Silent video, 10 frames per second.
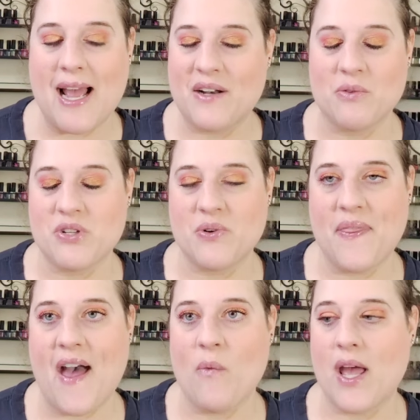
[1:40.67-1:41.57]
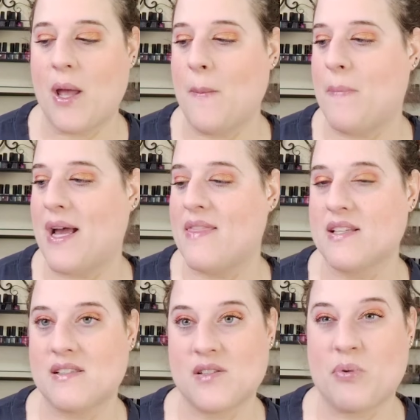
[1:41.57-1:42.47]
I don't do it that way, but
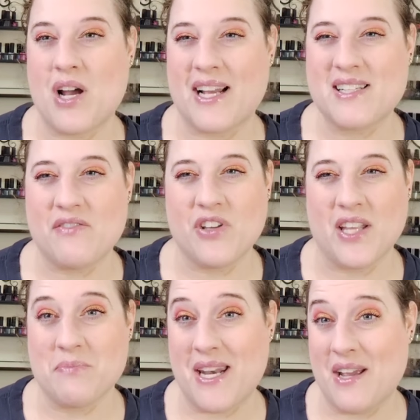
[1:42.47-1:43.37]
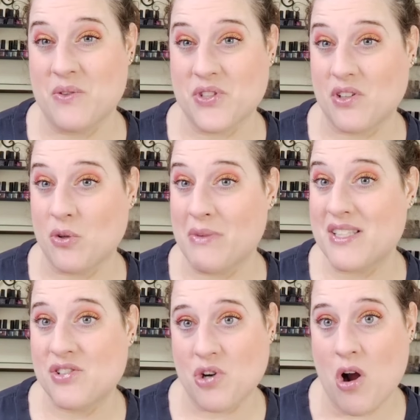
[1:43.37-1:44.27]
this is a product I feel like my nails are a little
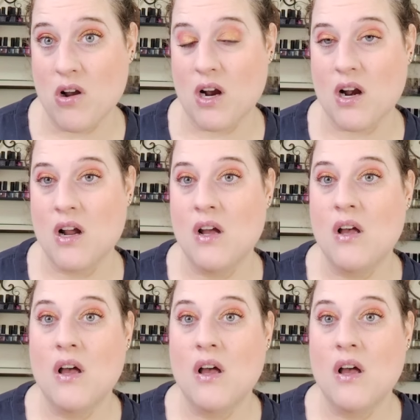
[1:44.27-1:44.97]
bit stronger